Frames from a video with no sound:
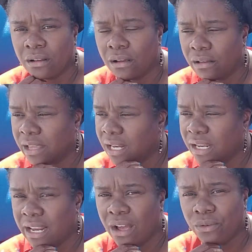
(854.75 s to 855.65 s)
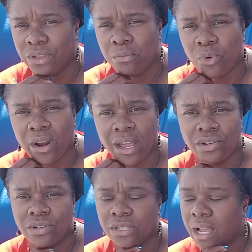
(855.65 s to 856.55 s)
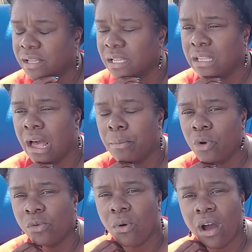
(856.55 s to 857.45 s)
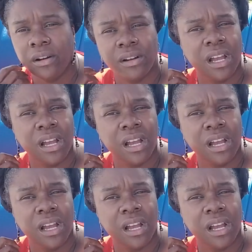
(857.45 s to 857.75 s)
on getting healthy. More exercise, a lot more water,